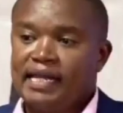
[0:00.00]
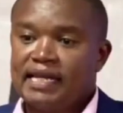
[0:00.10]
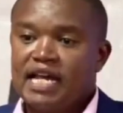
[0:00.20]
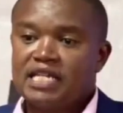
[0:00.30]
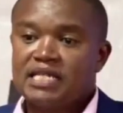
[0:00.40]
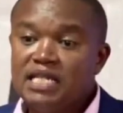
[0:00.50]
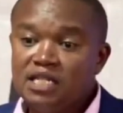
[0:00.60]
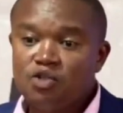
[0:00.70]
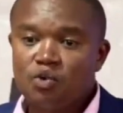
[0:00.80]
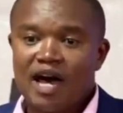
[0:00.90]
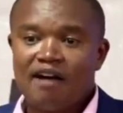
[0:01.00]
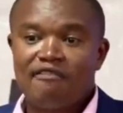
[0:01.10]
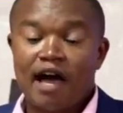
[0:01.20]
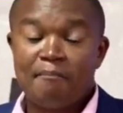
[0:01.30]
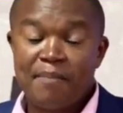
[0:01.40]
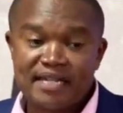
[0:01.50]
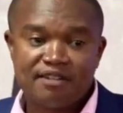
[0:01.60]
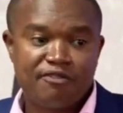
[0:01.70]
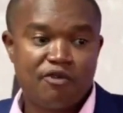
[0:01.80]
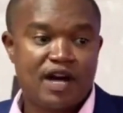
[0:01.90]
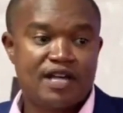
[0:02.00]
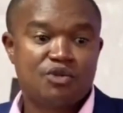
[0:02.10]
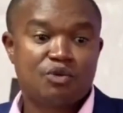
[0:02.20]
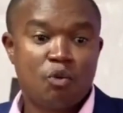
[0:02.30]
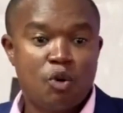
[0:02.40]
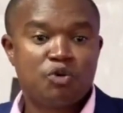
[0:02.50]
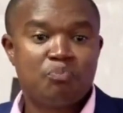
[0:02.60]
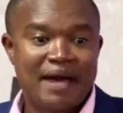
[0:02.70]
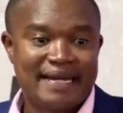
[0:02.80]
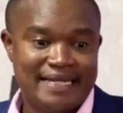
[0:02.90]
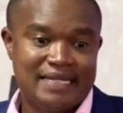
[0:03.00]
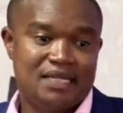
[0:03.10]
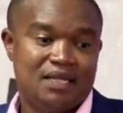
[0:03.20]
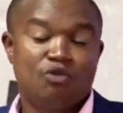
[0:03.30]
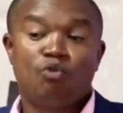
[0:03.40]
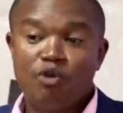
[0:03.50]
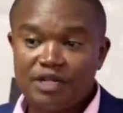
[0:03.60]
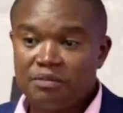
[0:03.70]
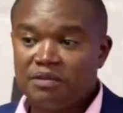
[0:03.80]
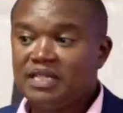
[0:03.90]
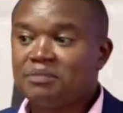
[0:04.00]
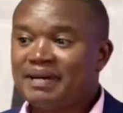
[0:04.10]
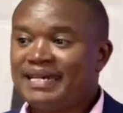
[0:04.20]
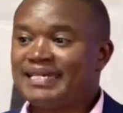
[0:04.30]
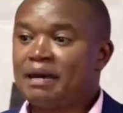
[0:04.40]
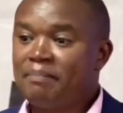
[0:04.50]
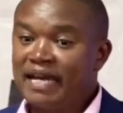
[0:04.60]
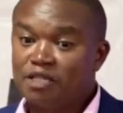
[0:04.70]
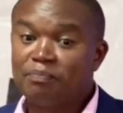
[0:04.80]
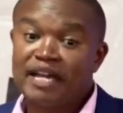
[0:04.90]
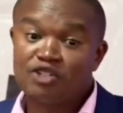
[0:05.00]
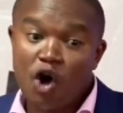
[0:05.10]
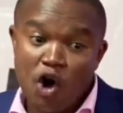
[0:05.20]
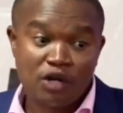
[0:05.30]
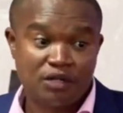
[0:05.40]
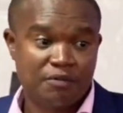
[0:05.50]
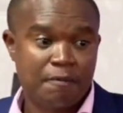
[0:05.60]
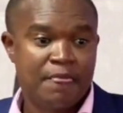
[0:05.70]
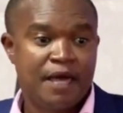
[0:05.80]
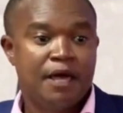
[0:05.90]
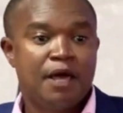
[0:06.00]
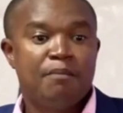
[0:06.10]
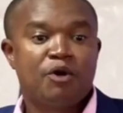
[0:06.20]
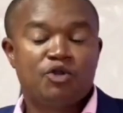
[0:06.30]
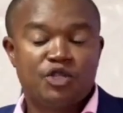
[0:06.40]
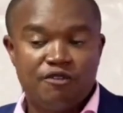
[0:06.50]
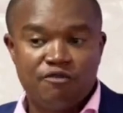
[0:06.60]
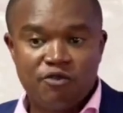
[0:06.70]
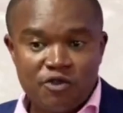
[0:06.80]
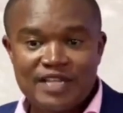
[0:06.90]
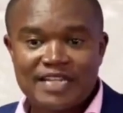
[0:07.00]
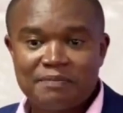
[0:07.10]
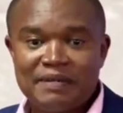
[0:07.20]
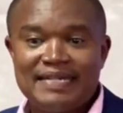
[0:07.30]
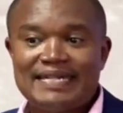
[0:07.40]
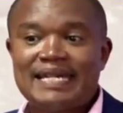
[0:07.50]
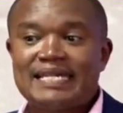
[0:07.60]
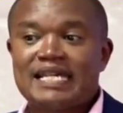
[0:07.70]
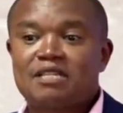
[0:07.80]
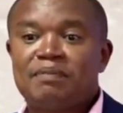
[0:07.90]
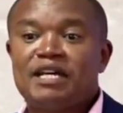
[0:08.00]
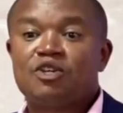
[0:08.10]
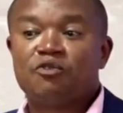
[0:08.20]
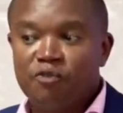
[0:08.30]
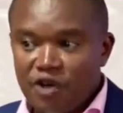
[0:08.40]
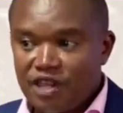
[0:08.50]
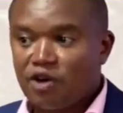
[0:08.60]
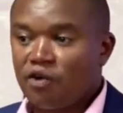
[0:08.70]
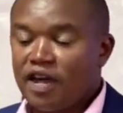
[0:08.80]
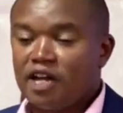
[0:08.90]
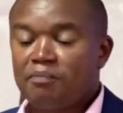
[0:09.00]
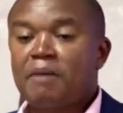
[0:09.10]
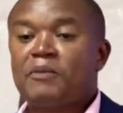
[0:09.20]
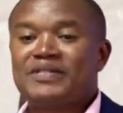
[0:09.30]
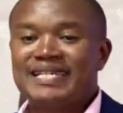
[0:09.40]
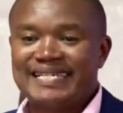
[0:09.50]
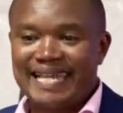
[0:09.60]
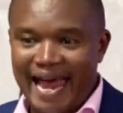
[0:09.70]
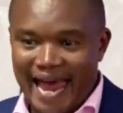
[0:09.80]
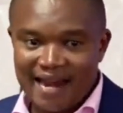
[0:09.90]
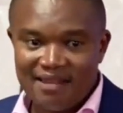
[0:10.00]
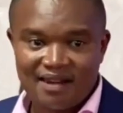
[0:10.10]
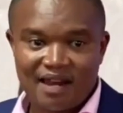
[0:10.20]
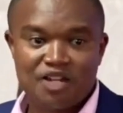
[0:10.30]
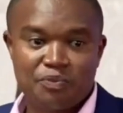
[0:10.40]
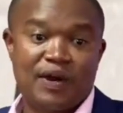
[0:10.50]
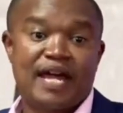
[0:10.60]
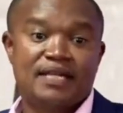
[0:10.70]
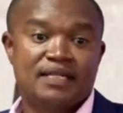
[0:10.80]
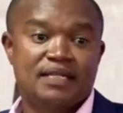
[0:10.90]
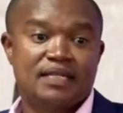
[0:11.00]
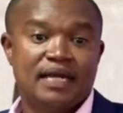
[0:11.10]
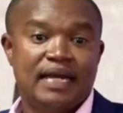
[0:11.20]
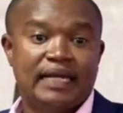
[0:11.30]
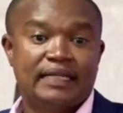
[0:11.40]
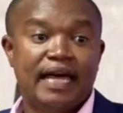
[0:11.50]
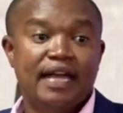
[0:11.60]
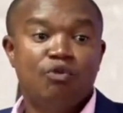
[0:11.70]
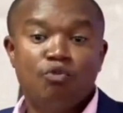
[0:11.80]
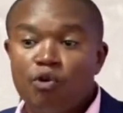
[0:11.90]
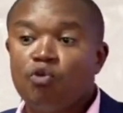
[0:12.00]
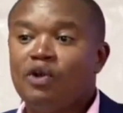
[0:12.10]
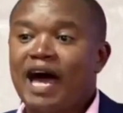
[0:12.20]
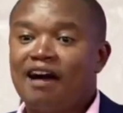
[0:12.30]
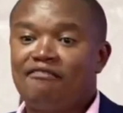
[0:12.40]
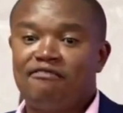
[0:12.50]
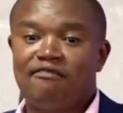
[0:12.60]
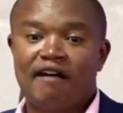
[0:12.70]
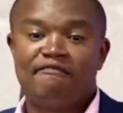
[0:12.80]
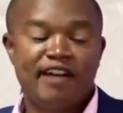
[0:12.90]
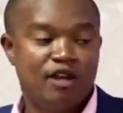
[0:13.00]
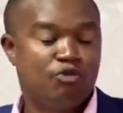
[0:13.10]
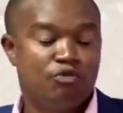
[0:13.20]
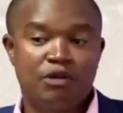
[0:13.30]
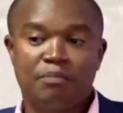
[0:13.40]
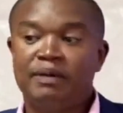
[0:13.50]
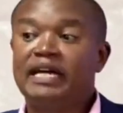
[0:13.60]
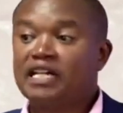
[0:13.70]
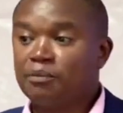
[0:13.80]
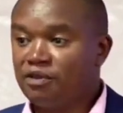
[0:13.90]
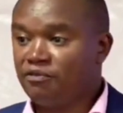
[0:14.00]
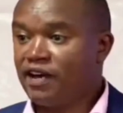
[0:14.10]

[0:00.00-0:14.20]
That there is need to have a better focus on what monies and what these monies are being spent on. Because if those expenditures are spent for the correct purposes at the right price, then we would have a very big ripple